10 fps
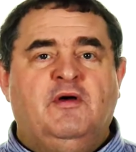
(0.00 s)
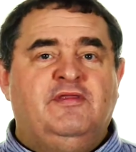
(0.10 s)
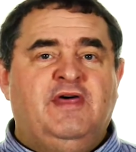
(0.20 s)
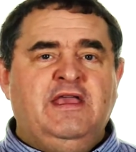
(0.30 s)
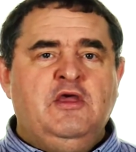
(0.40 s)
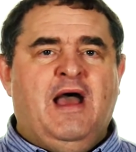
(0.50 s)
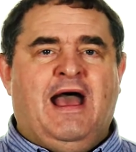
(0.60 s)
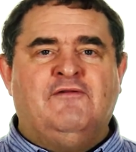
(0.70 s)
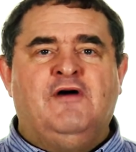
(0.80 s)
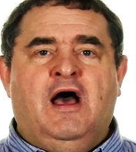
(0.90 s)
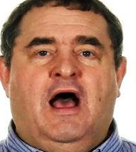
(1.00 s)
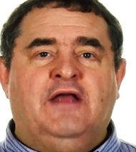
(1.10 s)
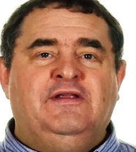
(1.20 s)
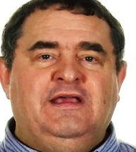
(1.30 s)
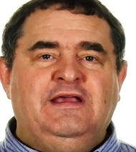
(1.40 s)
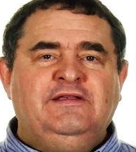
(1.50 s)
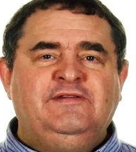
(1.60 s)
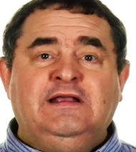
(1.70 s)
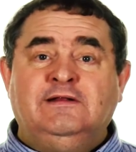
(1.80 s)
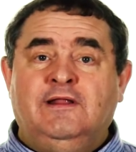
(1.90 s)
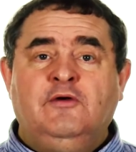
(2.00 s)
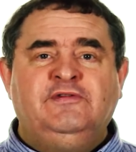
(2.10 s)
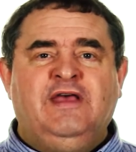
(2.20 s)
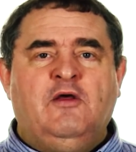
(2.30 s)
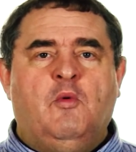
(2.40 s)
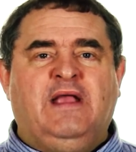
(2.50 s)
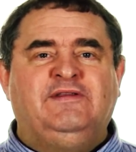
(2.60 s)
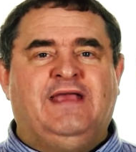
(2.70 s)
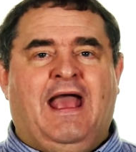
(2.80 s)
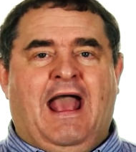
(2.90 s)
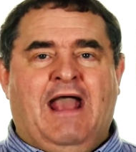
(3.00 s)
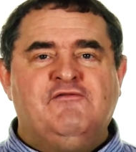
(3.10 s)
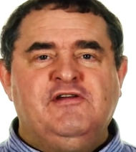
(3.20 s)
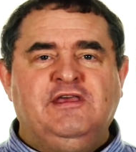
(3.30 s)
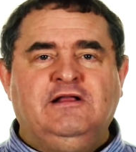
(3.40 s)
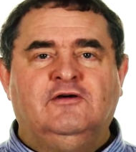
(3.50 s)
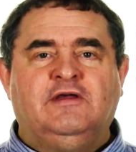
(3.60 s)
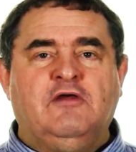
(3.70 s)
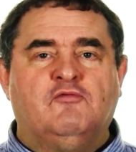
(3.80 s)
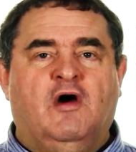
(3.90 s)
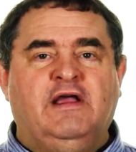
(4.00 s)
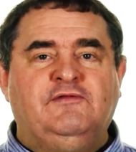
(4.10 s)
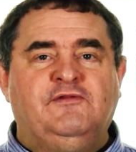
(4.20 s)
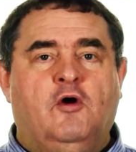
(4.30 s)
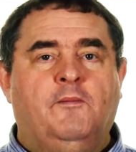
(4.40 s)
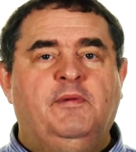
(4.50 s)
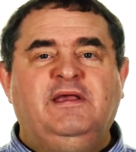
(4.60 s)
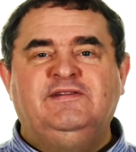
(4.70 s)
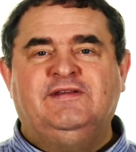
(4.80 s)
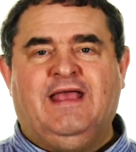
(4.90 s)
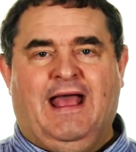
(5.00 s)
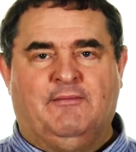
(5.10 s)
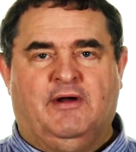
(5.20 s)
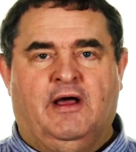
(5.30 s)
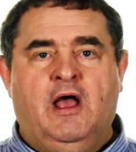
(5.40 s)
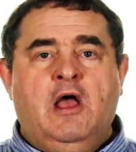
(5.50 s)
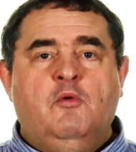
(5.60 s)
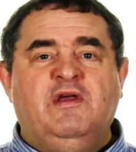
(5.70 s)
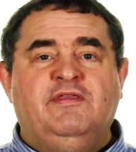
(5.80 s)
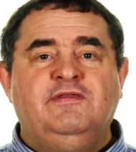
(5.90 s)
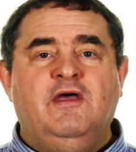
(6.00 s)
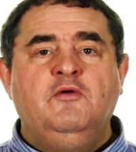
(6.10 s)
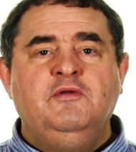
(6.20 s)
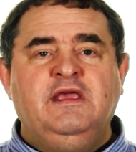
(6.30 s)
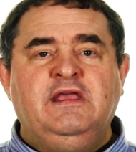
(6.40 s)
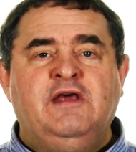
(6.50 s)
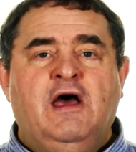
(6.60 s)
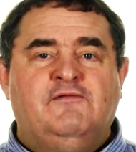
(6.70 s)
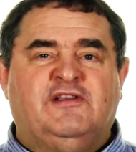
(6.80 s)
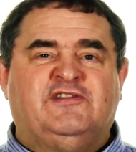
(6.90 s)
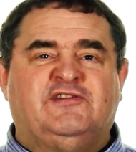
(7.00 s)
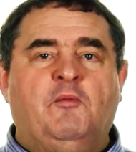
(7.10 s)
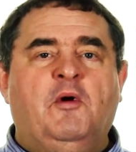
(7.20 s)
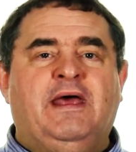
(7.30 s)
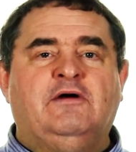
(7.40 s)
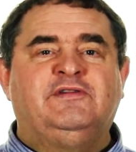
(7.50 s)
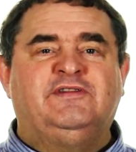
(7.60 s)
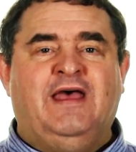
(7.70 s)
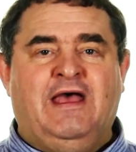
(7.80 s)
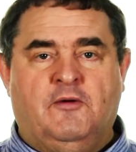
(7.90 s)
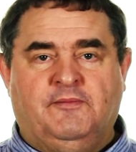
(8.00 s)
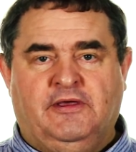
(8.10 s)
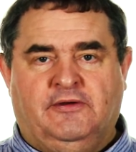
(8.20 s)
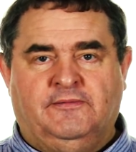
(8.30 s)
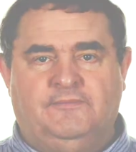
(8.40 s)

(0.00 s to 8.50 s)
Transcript: But there you have an easy, low-tech way to get everything looking right for your piece to camera, with no need for someone else to help you.